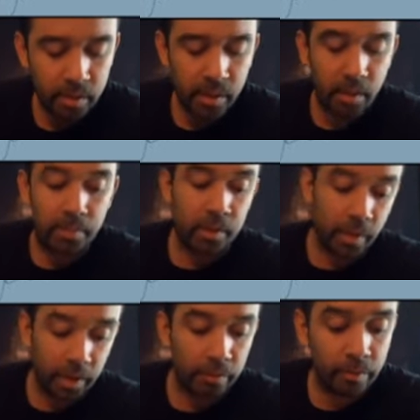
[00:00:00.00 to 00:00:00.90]
To keep the
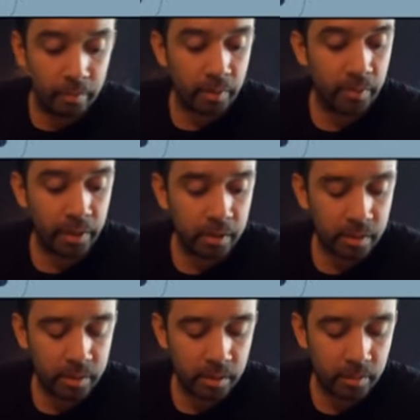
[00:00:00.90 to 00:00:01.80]
trailer from moving.
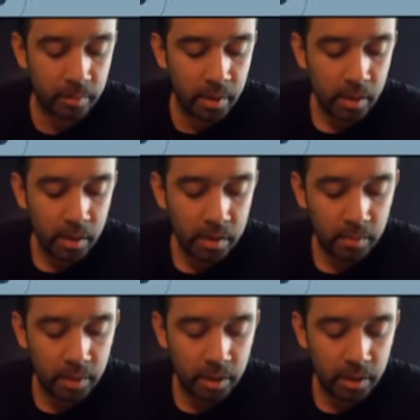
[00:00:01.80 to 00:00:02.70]
Some
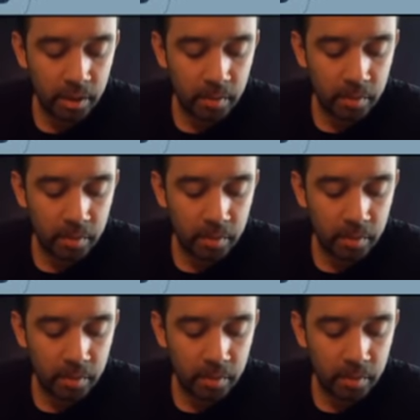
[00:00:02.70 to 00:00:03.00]
of the,